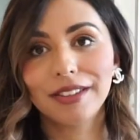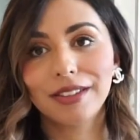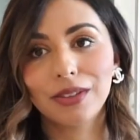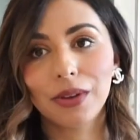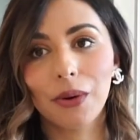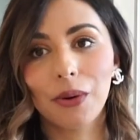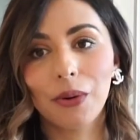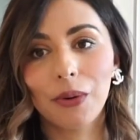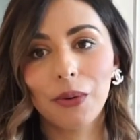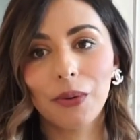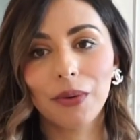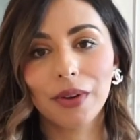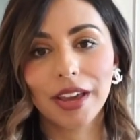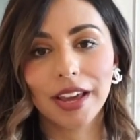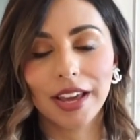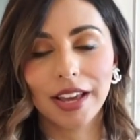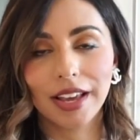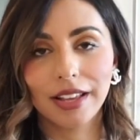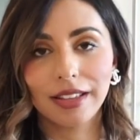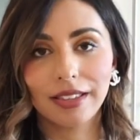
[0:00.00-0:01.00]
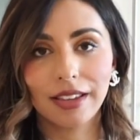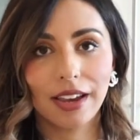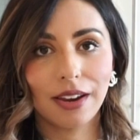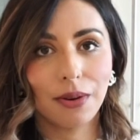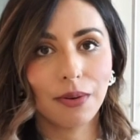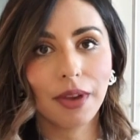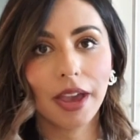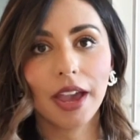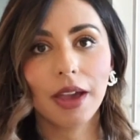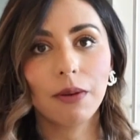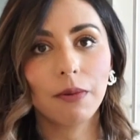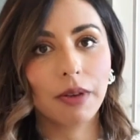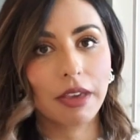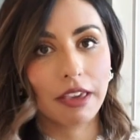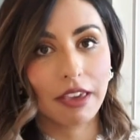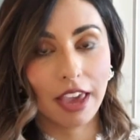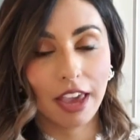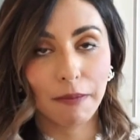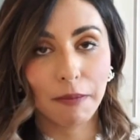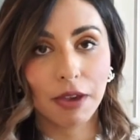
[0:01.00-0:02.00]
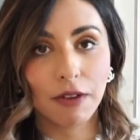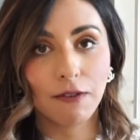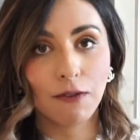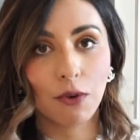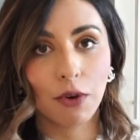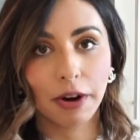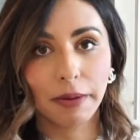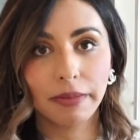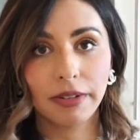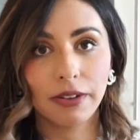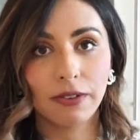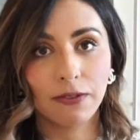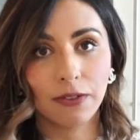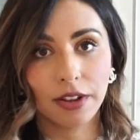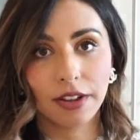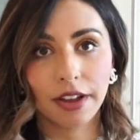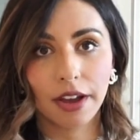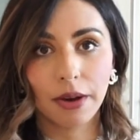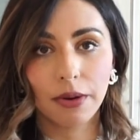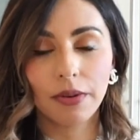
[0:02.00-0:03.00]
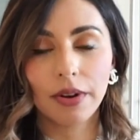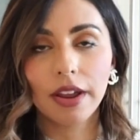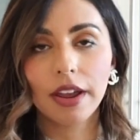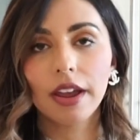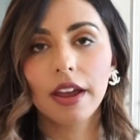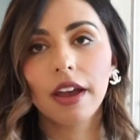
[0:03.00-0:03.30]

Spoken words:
So he said, okay, well, he gave me a form to fill out.